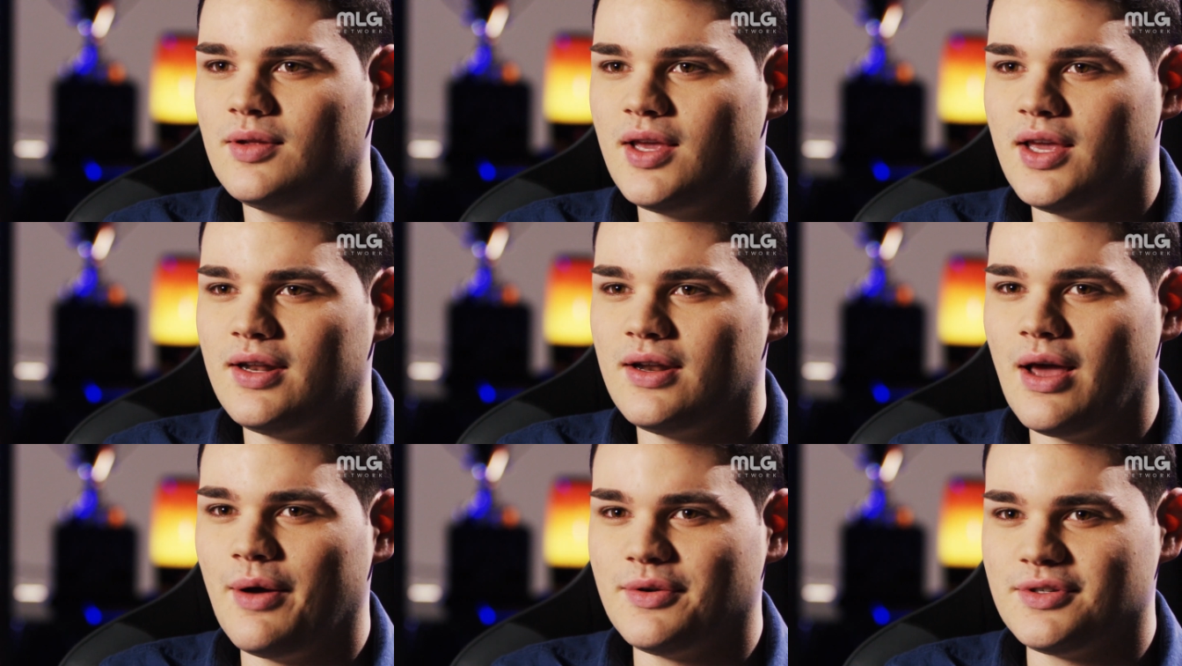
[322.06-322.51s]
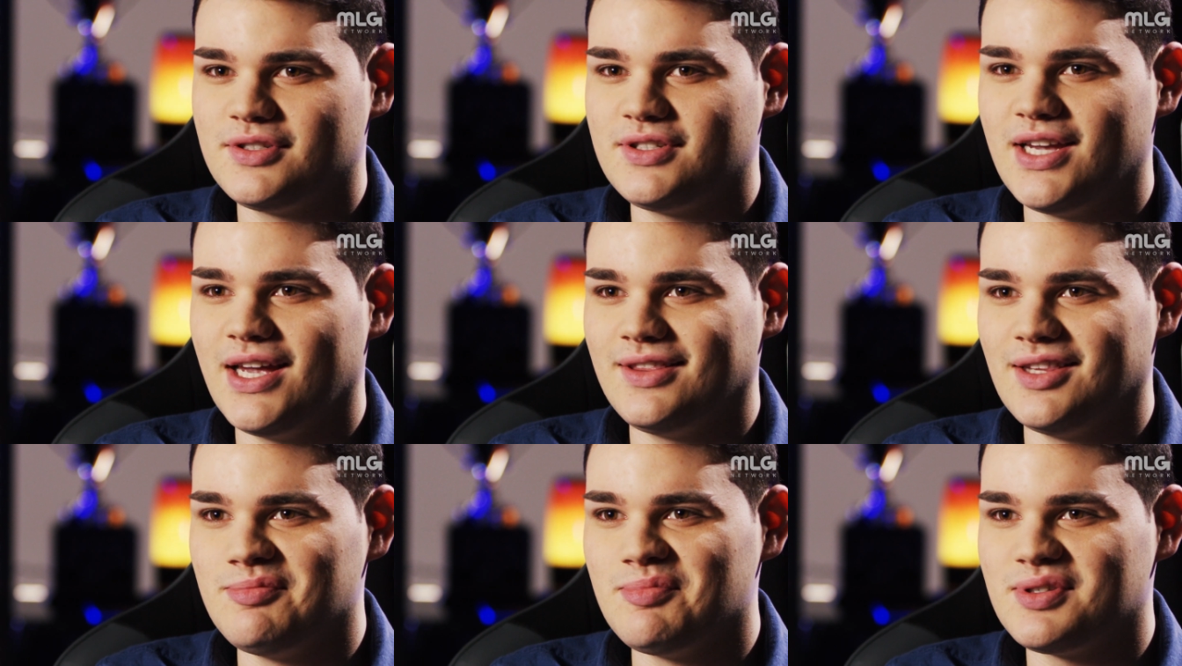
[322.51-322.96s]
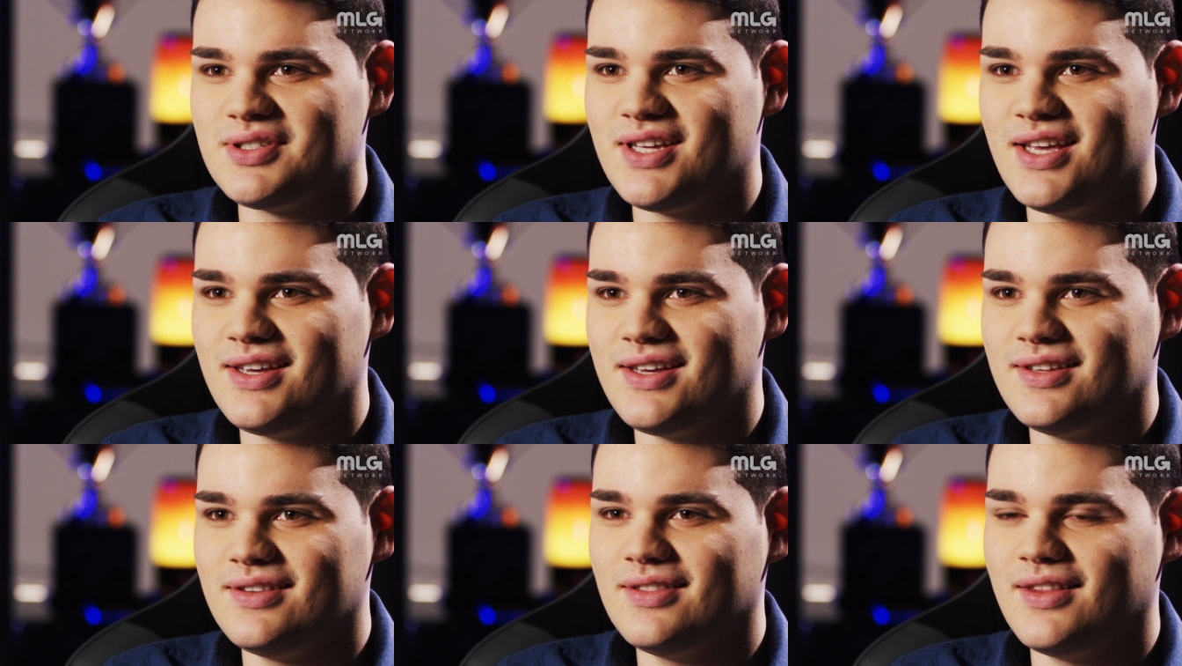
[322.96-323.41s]
and I was sadly
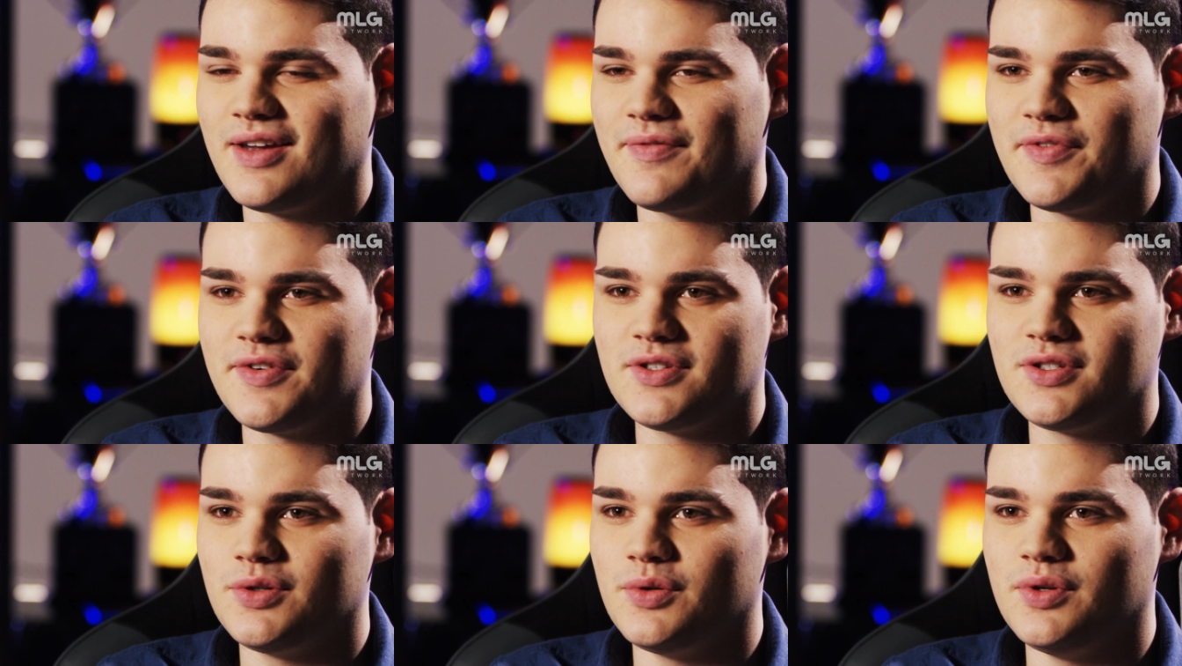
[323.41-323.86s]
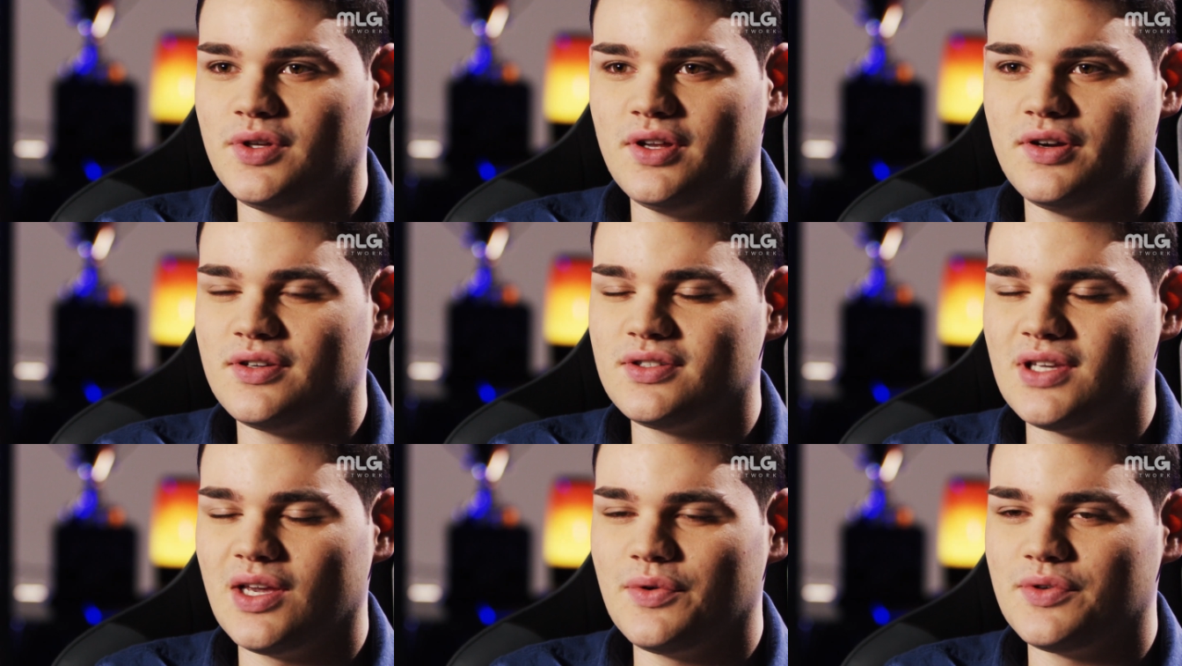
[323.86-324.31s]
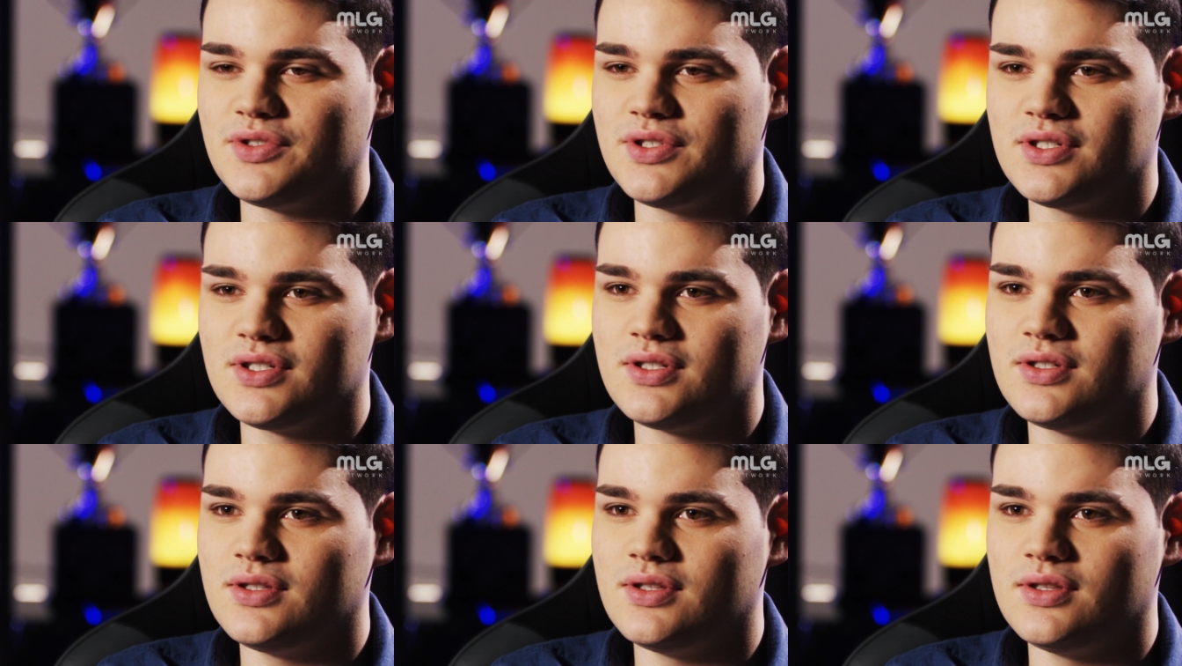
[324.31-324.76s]
mistaken. Like for two years, I was
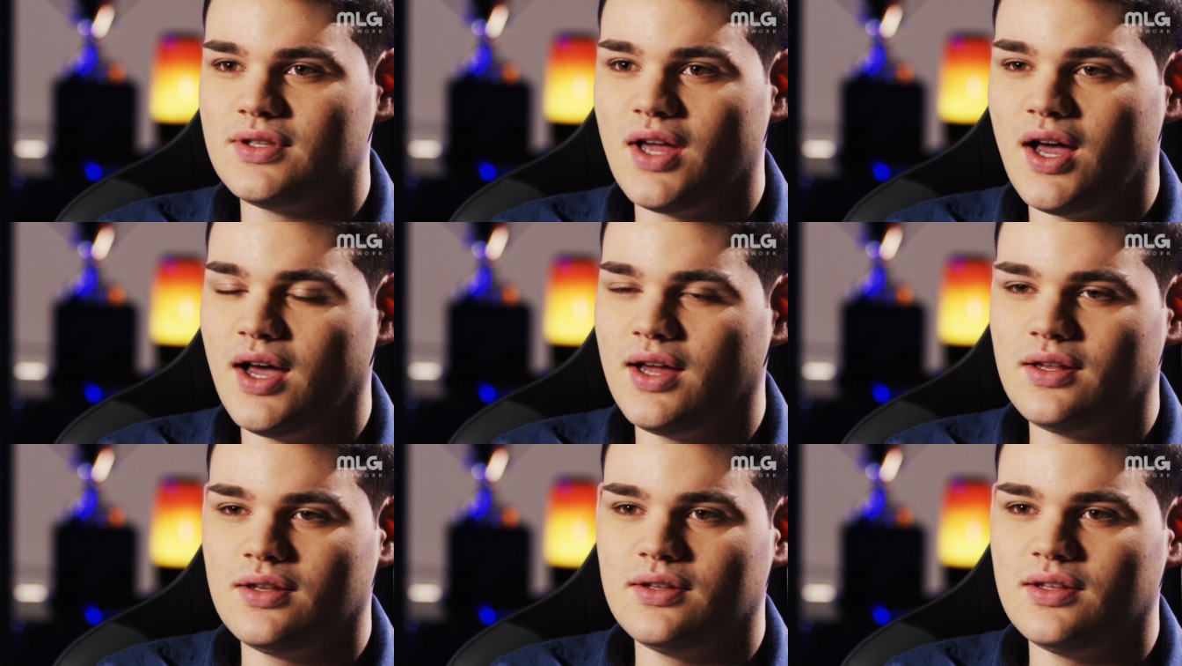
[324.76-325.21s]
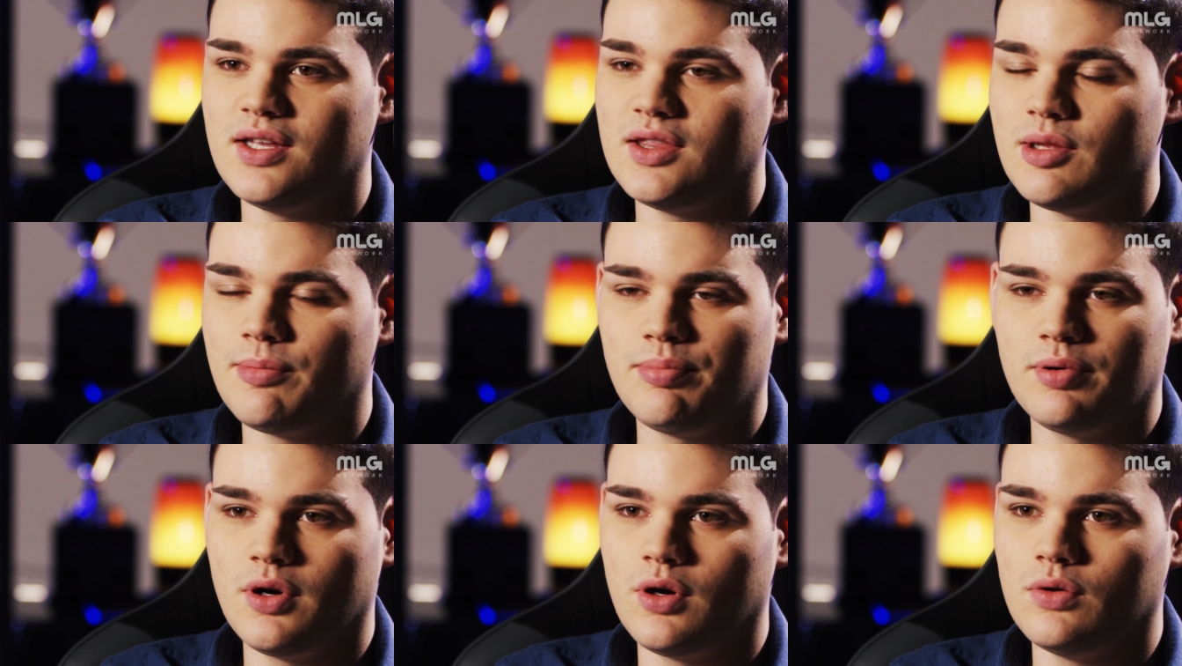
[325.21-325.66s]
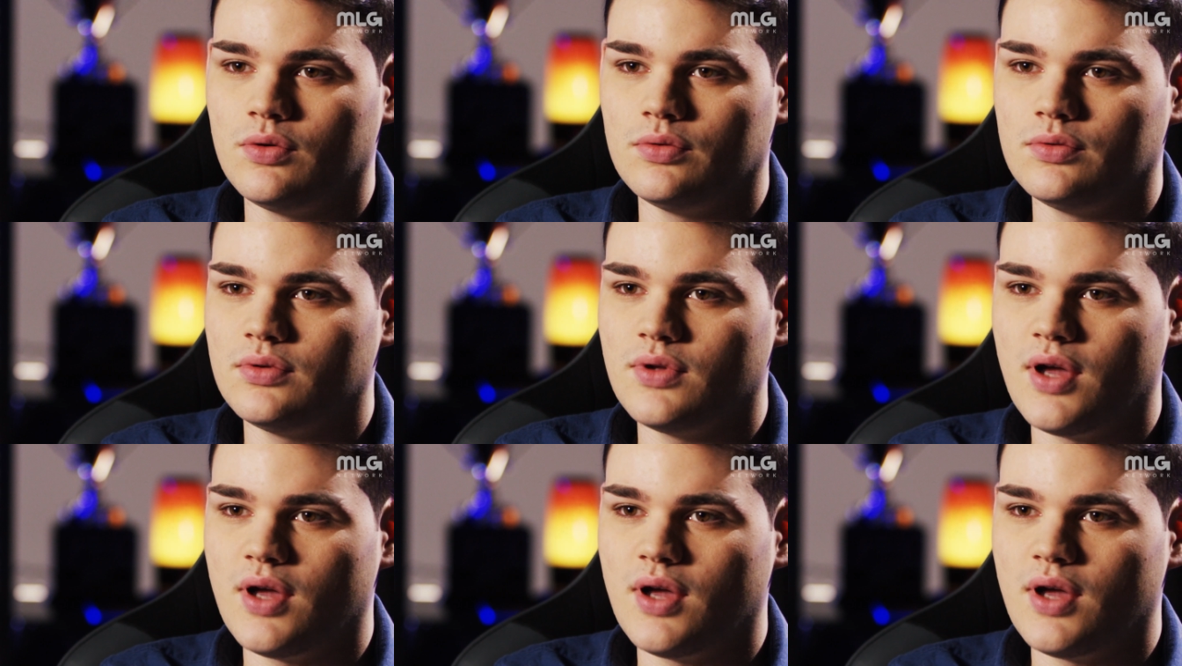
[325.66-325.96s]
just not in the pro